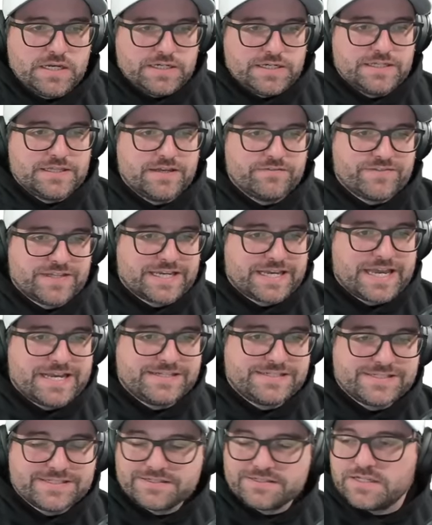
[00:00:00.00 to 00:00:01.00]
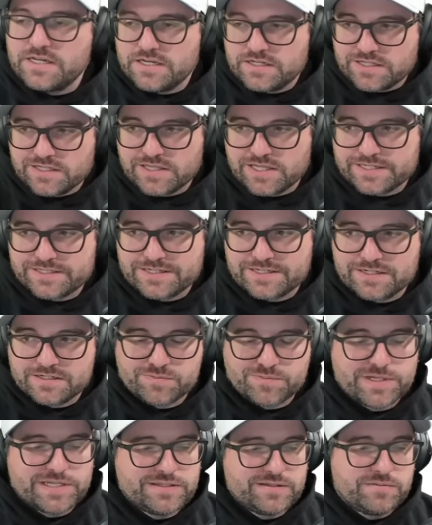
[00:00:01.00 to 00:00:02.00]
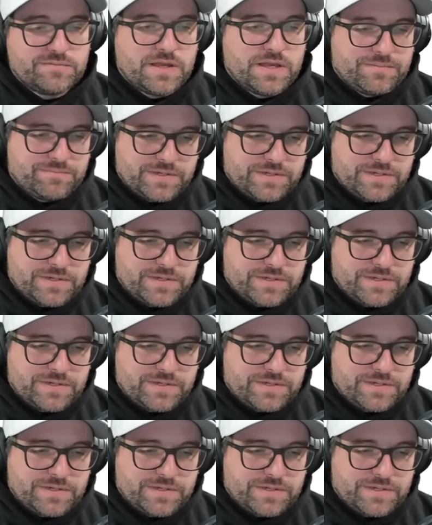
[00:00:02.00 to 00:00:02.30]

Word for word: you love the cases, you like to display them.